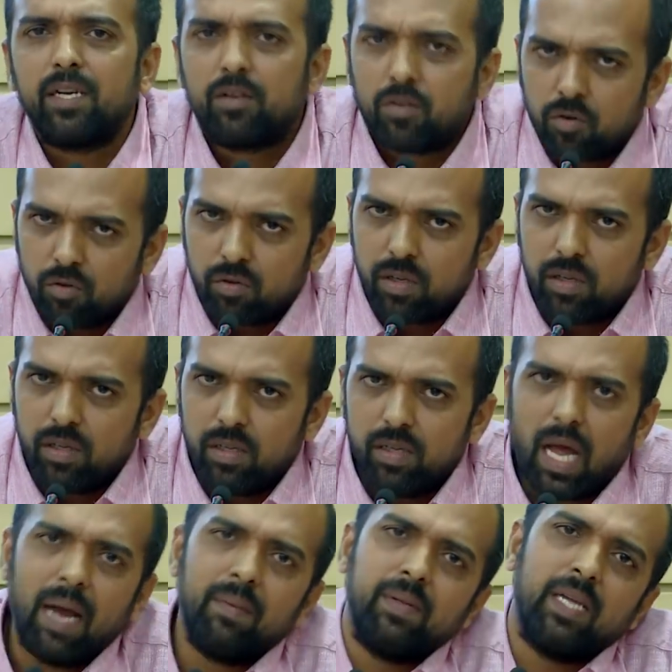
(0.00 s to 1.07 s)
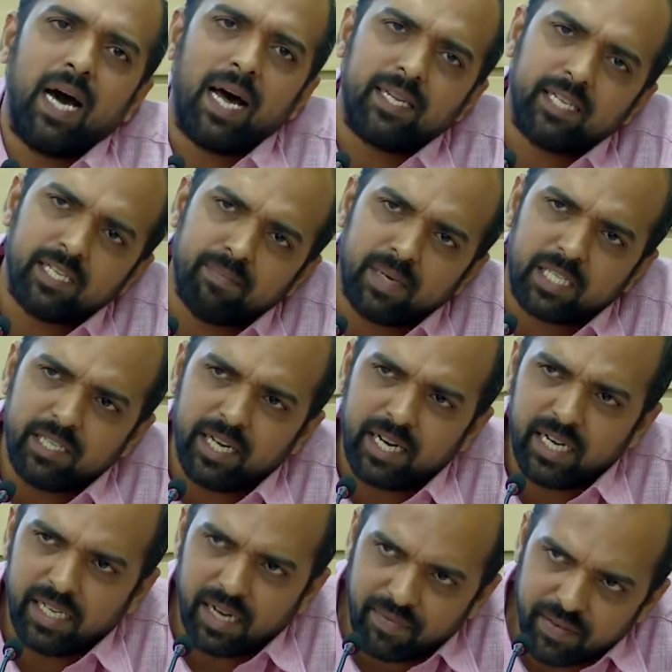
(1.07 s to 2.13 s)
are true. I mean, the RSS
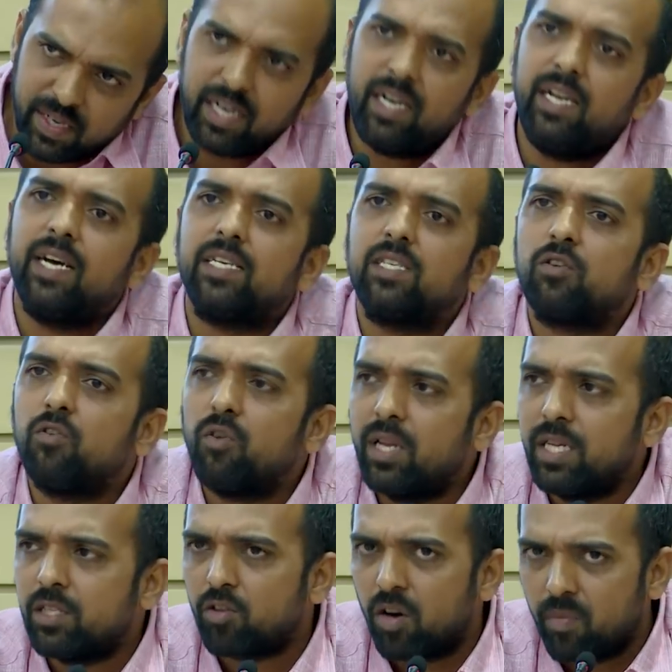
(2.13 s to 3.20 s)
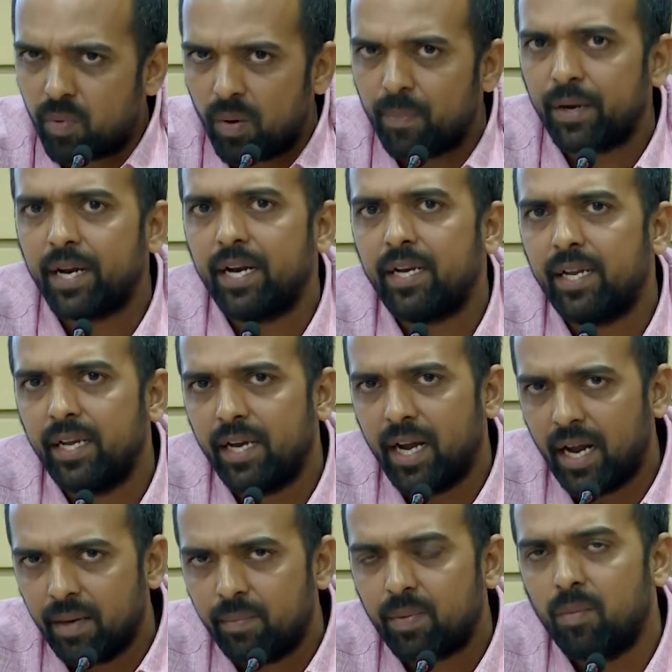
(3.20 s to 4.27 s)
machinery definitely has a role in sort of propagating
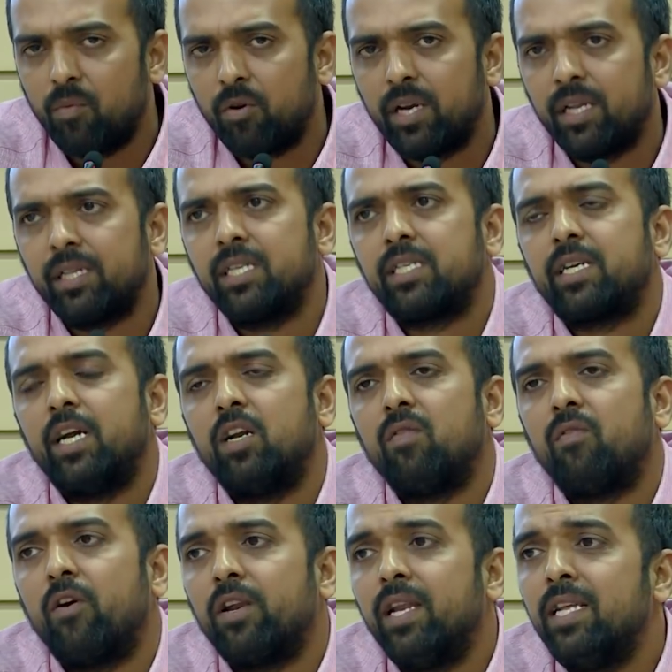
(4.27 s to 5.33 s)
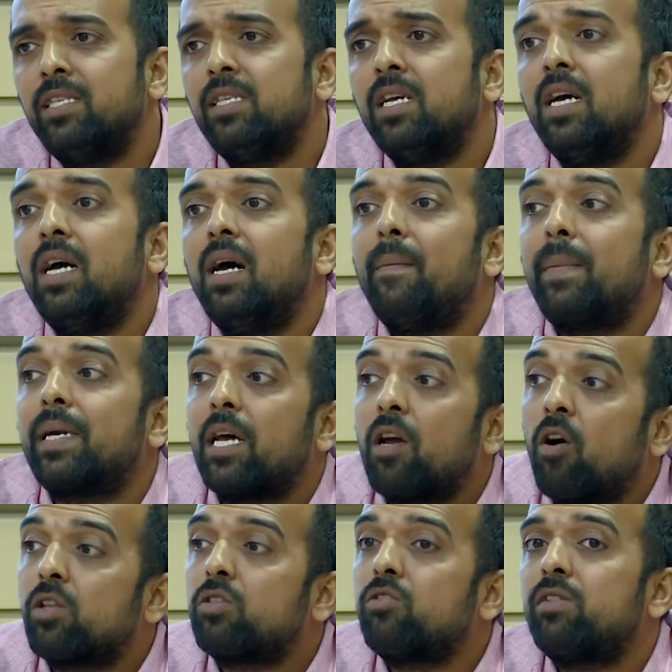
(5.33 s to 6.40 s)
and promoting this kind of violence. But I
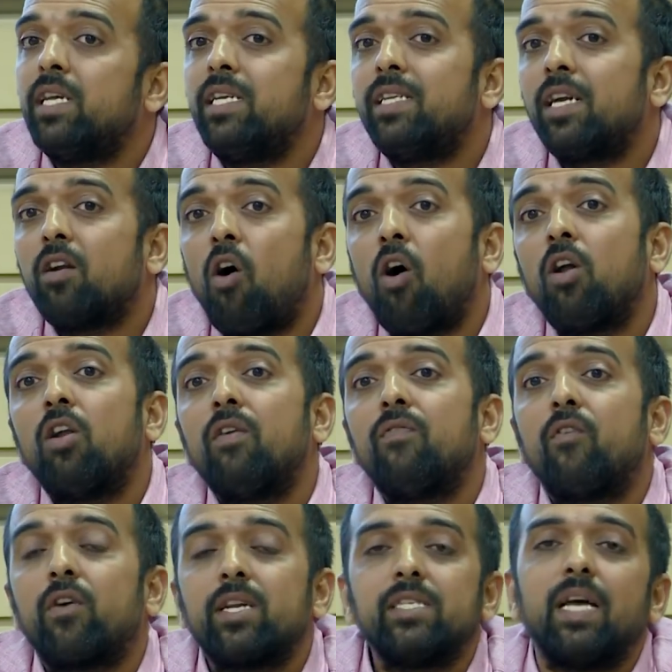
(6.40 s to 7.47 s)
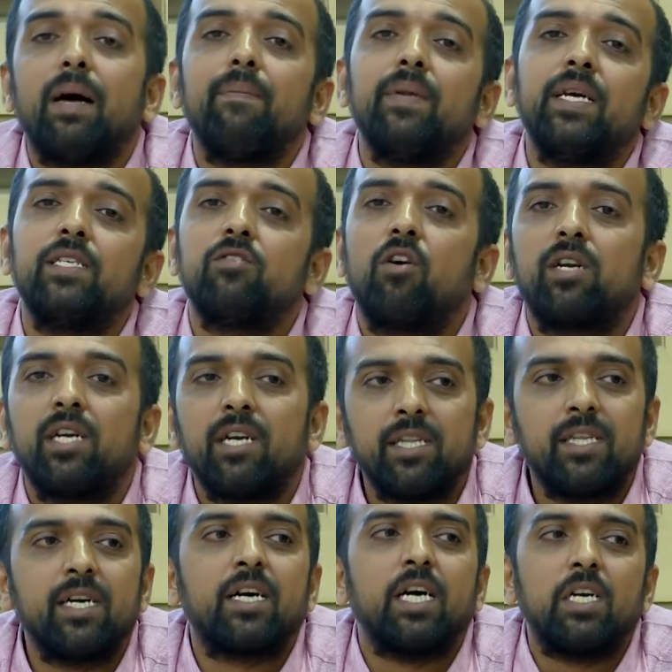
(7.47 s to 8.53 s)
also think that all of what is happening is not under
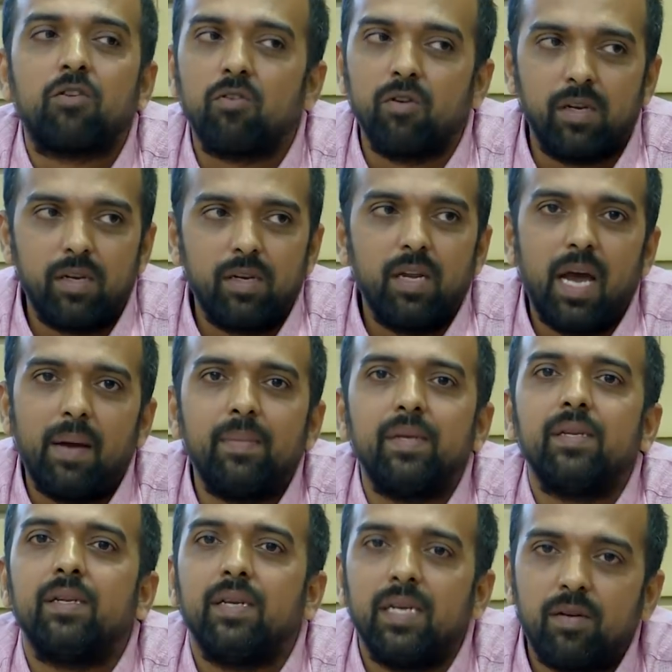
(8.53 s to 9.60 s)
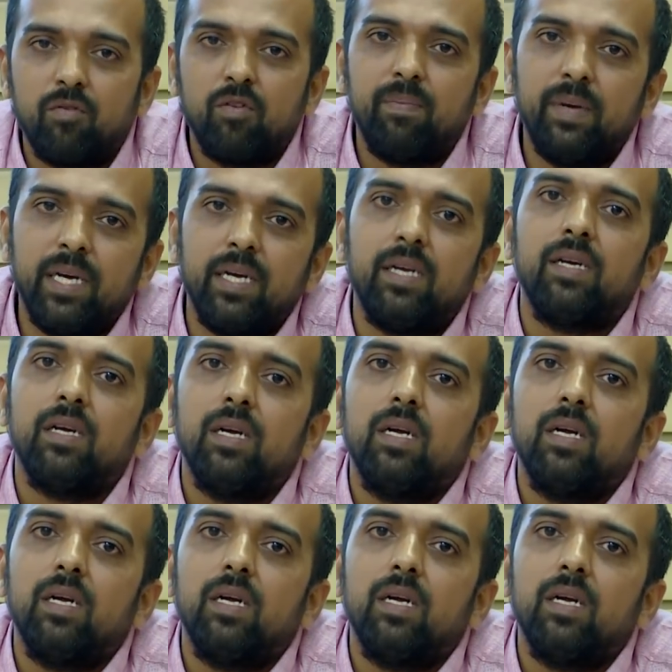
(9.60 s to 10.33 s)
their control. I mean, it would be